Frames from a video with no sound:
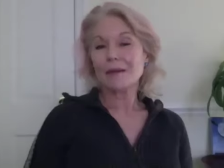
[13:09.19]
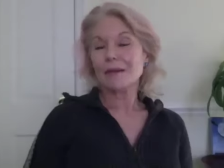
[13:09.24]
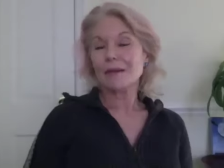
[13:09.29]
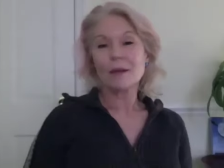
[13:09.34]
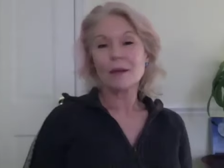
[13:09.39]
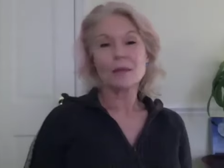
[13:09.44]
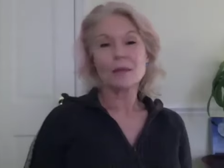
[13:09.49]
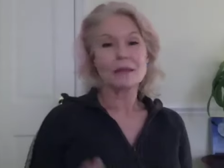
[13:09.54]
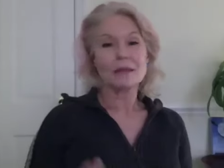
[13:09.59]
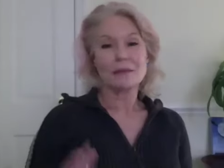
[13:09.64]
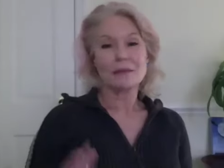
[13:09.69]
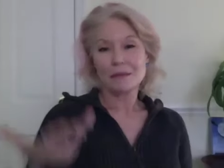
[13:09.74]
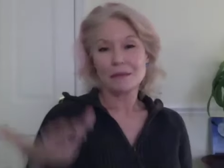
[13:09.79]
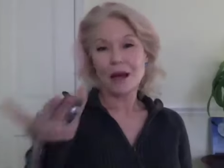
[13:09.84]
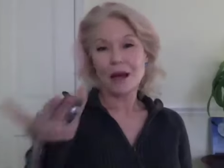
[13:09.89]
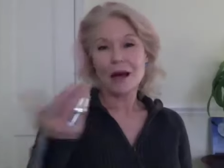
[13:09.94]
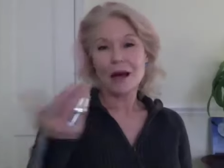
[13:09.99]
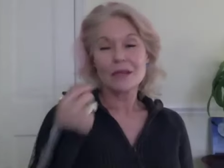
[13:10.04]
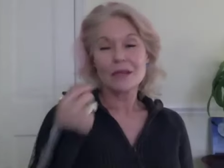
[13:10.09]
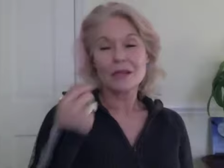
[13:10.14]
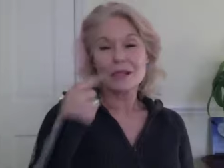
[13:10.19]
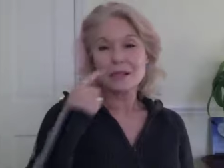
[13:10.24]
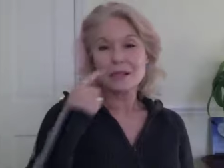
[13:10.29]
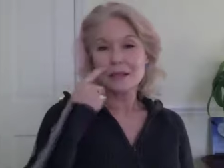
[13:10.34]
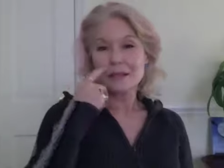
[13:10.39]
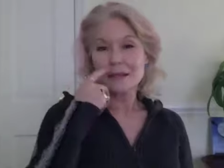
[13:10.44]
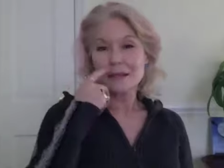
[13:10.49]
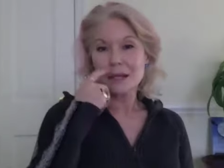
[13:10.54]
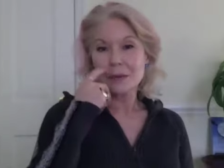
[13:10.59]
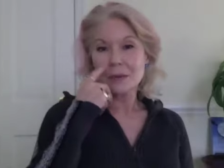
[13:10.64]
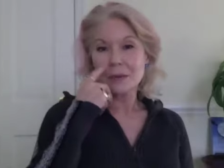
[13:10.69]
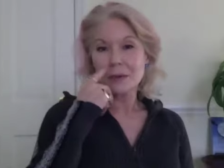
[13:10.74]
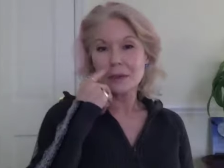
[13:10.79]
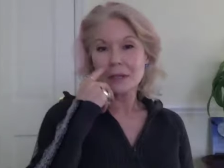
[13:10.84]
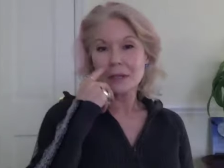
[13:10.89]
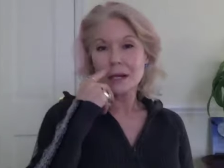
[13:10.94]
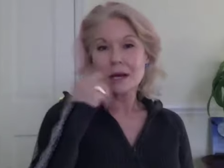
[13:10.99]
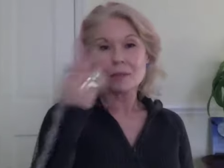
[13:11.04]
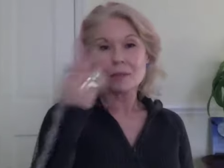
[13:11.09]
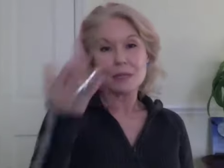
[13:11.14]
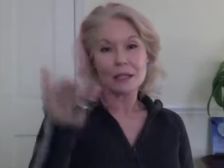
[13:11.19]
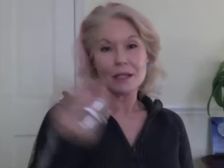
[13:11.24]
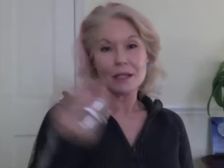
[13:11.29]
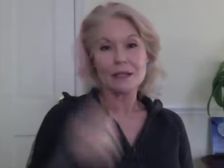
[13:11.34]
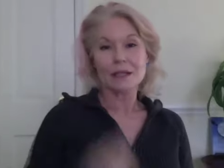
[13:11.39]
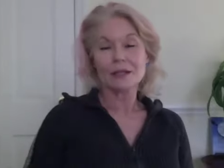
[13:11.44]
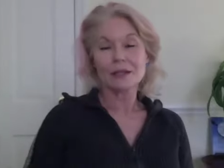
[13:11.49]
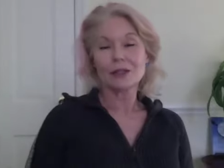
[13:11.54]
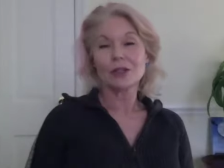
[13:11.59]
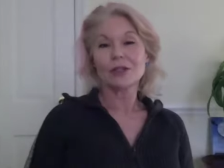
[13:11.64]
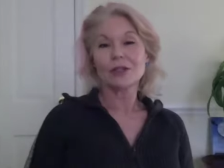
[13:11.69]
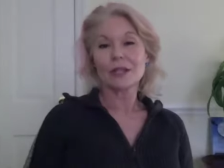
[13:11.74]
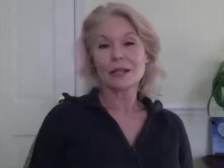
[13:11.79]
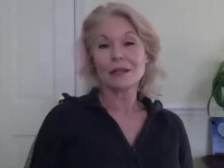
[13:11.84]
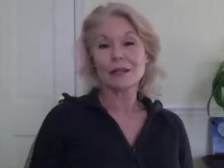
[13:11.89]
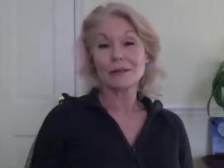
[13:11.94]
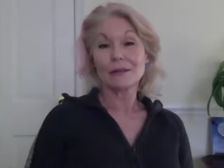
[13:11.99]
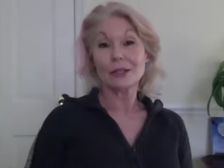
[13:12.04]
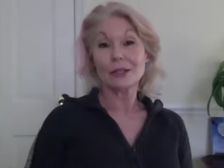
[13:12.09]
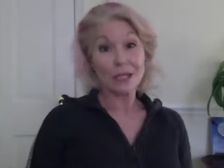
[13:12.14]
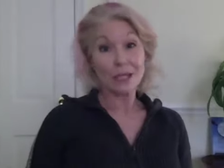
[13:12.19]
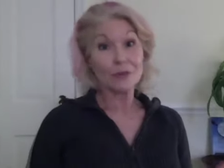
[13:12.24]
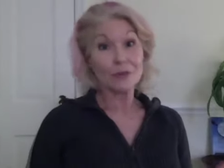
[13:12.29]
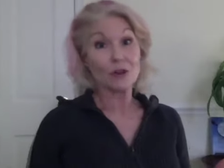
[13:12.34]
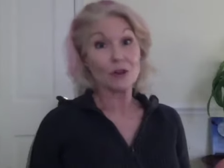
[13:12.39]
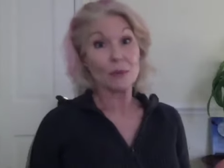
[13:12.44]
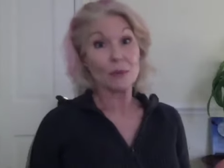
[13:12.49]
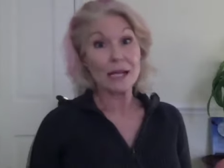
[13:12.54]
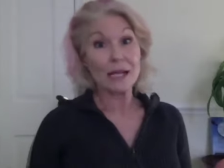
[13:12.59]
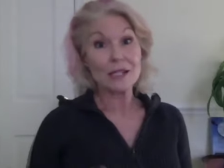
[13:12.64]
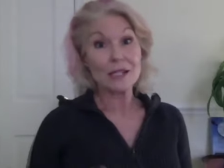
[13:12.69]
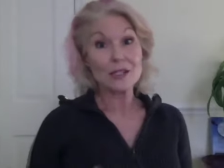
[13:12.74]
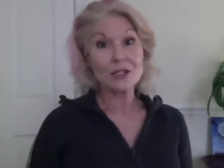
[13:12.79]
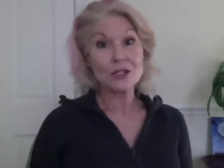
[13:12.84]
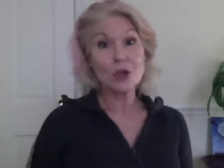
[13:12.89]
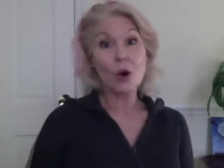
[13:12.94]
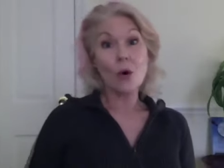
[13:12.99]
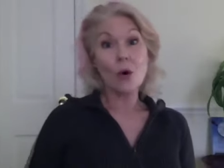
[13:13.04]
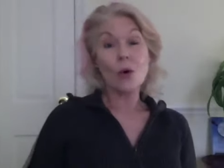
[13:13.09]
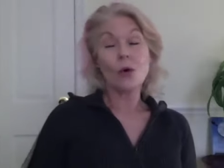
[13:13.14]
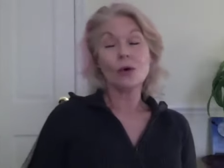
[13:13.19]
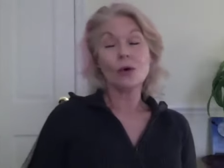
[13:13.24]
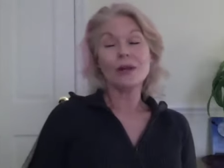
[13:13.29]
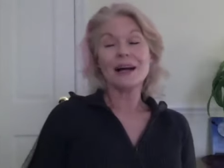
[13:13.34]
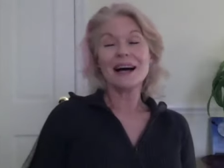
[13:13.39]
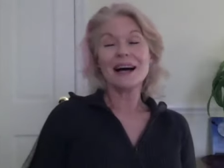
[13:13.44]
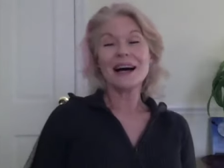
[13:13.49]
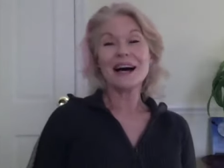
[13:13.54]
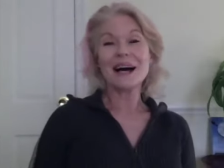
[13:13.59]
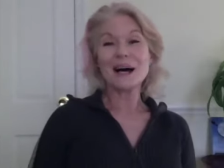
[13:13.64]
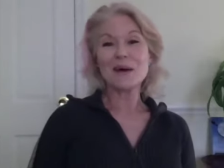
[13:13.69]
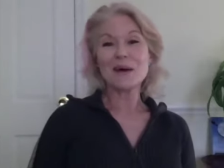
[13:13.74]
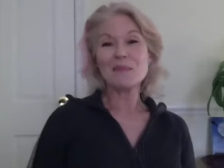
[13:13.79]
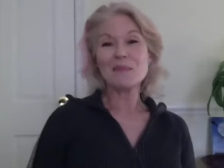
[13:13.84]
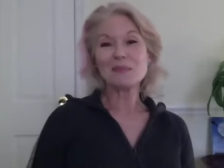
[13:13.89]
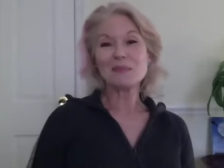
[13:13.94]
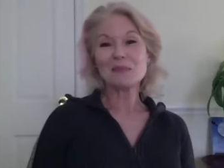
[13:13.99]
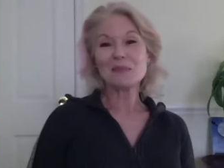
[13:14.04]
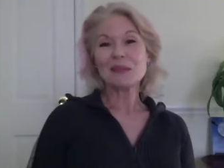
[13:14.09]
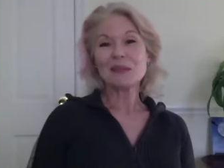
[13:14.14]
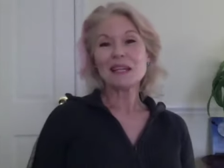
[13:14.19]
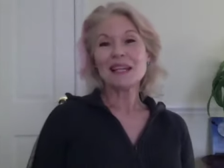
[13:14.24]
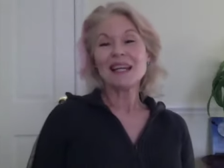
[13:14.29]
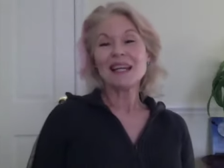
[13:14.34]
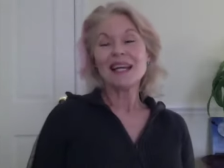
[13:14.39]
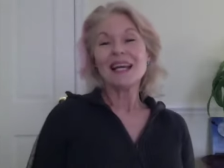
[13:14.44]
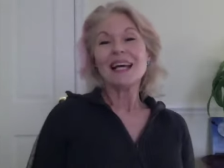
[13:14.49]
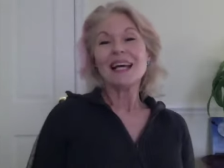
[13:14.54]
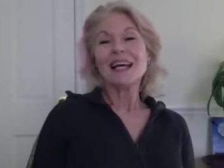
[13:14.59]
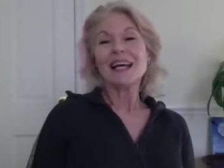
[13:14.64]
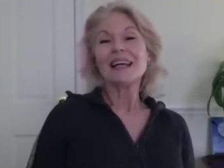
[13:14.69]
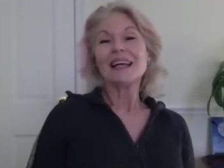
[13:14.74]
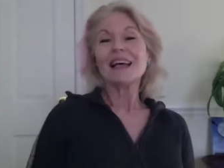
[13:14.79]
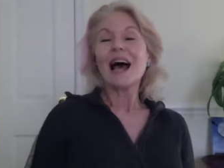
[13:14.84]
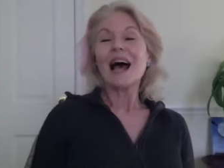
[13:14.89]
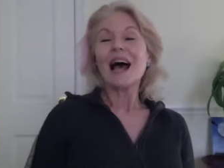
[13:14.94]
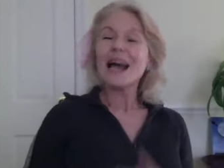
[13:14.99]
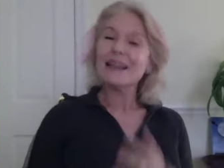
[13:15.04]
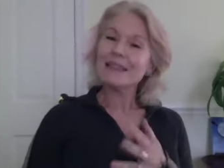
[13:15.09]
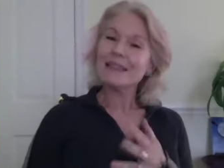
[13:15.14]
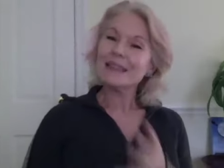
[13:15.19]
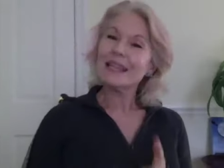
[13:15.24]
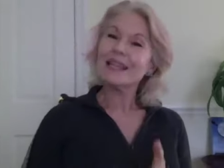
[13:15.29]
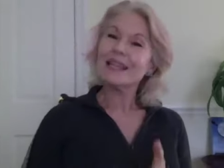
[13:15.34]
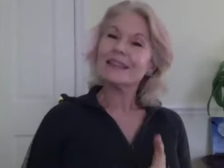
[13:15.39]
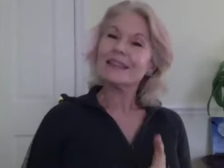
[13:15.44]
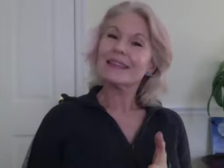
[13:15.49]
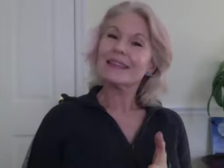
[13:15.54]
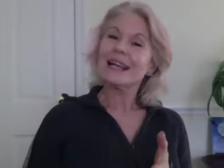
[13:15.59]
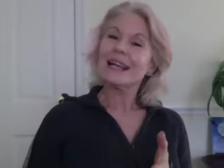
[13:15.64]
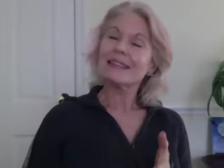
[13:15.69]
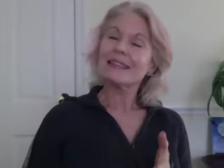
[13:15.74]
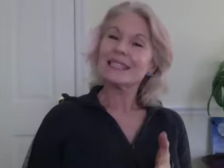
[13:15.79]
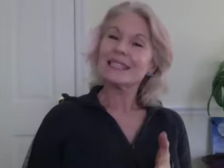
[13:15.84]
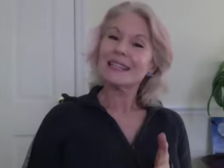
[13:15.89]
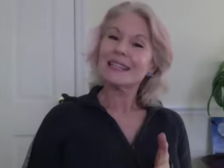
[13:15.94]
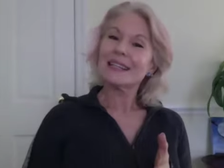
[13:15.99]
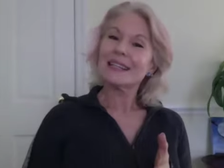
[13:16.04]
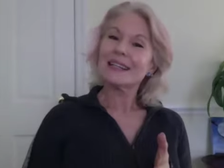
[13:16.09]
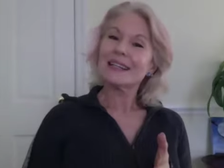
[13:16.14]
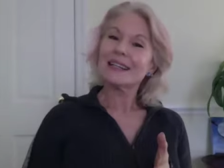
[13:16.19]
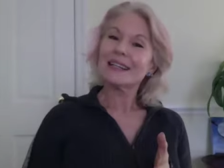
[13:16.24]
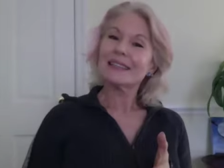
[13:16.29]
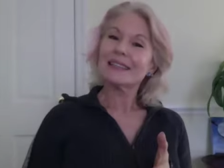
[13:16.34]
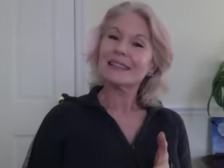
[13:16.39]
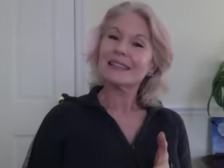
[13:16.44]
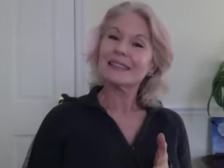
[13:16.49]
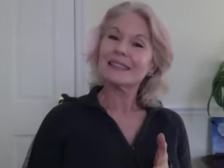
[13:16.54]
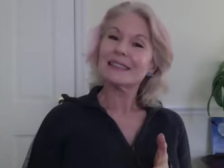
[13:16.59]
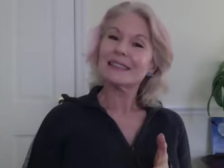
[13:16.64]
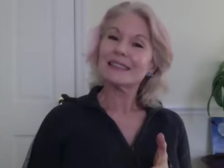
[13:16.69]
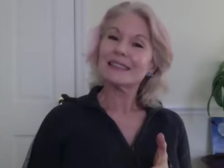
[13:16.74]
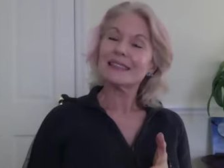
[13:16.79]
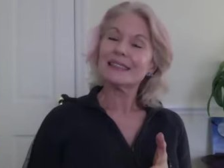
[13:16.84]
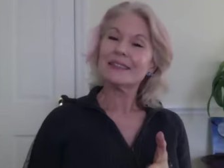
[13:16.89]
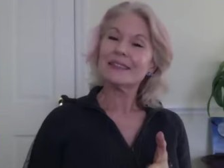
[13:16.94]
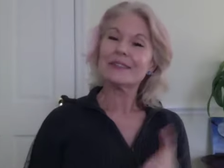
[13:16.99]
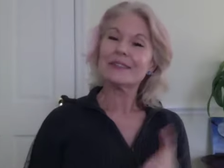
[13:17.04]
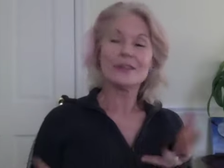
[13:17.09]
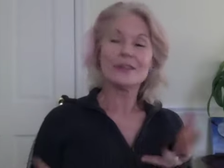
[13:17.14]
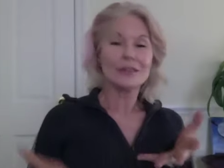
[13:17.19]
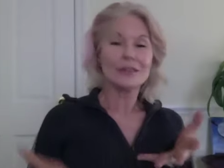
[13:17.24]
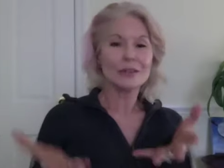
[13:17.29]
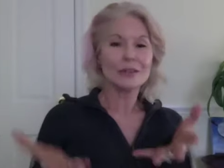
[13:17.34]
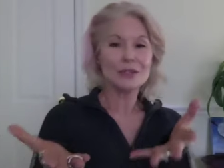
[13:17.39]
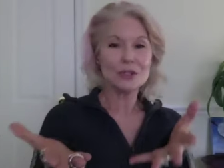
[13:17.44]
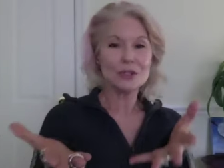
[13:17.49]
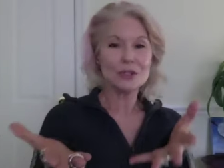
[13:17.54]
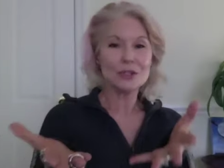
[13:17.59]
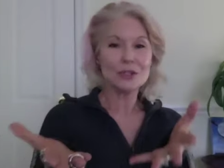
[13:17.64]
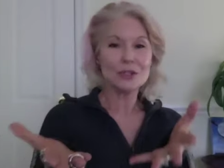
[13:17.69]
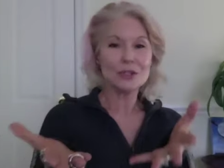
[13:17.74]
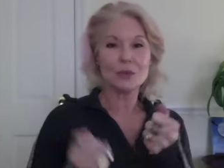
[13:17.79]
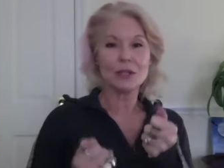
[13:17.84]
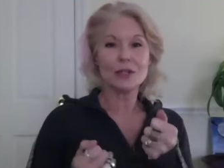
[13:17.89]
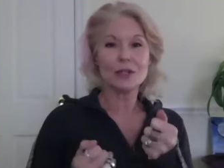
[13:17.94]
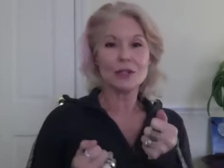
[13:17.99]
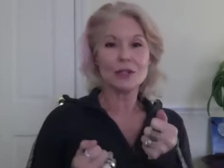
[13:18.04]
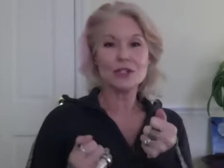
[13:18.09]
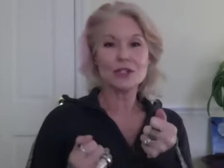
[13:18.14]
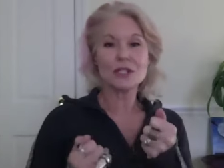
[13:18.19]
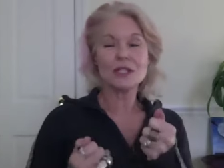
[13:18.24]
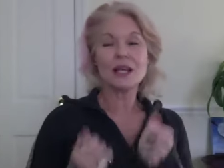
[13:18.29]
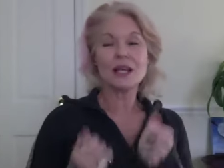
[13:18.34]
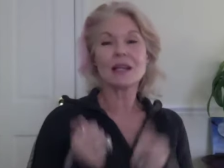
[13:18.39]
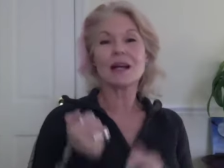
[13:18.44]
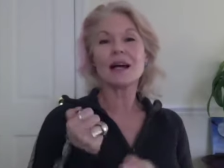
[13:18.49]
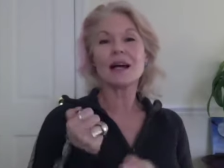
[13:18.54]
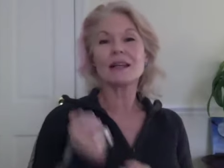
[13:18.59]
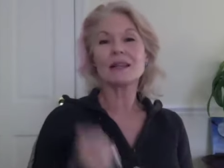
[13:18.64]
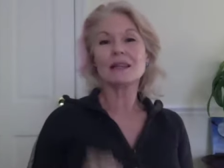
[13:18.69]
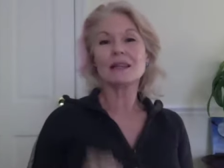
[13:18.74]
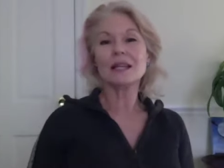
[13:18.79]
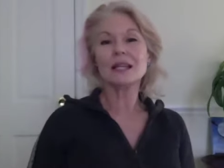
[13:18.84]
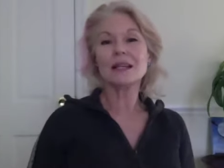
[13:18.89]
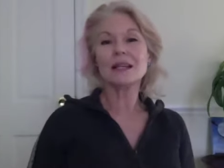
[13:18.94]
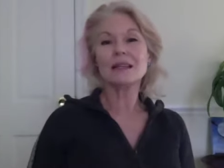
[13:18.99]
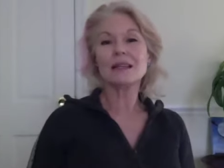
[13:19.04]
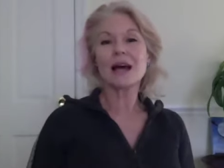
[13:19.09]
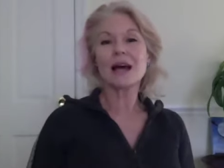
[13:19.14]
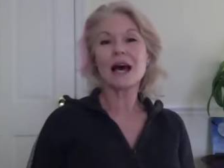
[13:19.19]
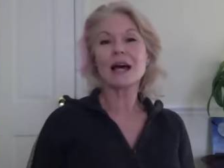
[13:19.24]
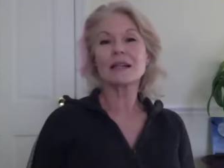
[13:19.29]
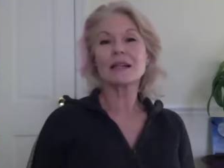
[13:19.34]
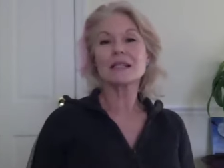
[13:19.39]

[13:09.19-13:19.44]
mean, obviously they weren't coming in and looking for my soul. I think that, there's so much in what you just said. I think that